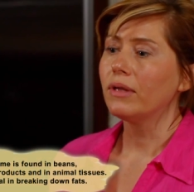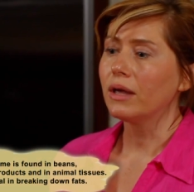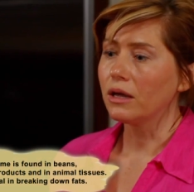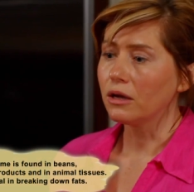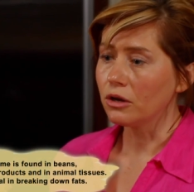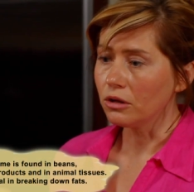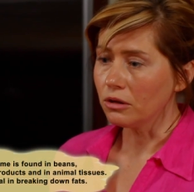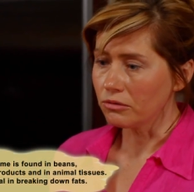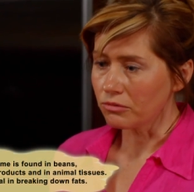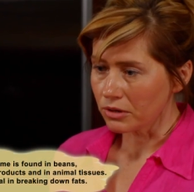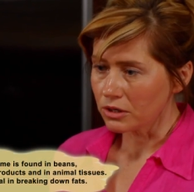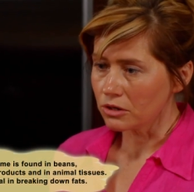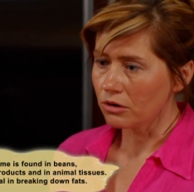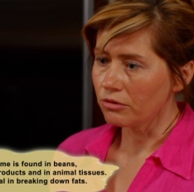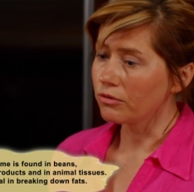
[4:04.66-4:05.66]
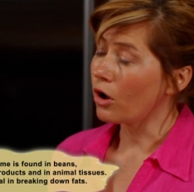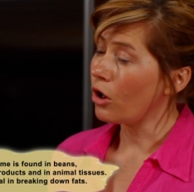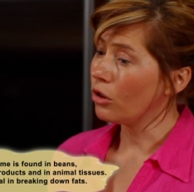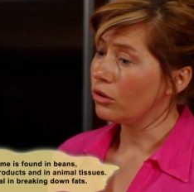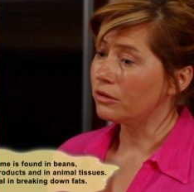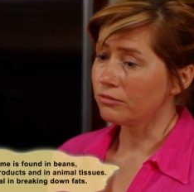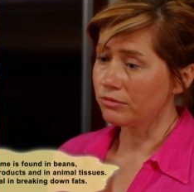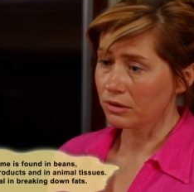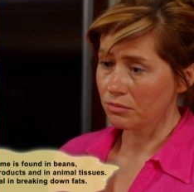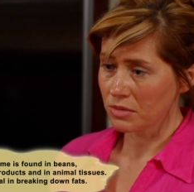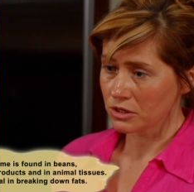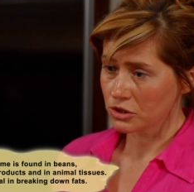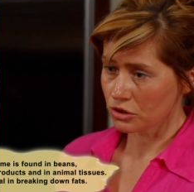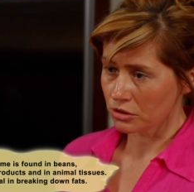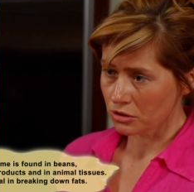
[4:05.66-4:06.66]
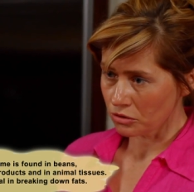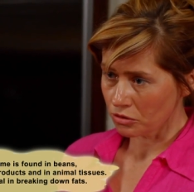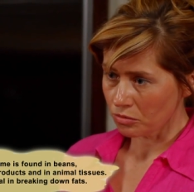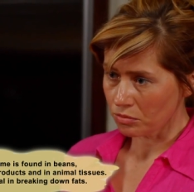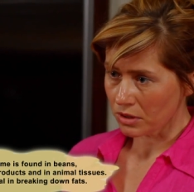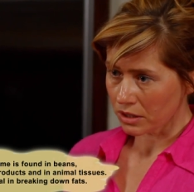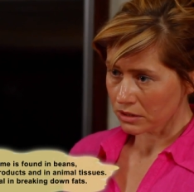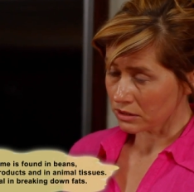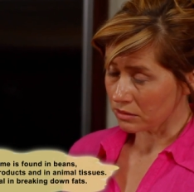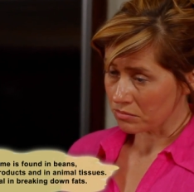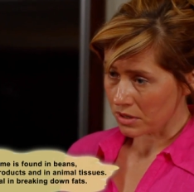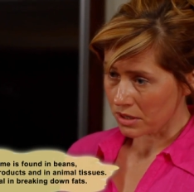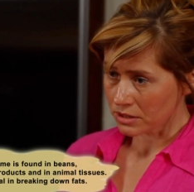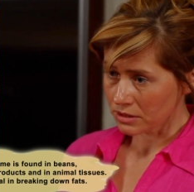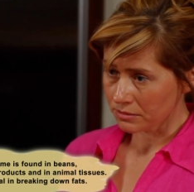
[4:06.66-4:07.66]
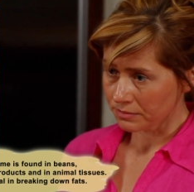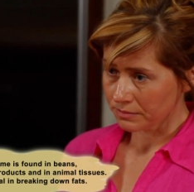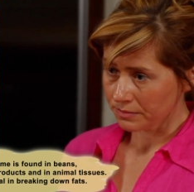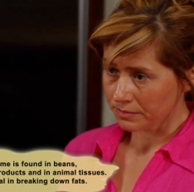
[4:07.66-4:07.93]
they rid off all inflammation in your blood and body.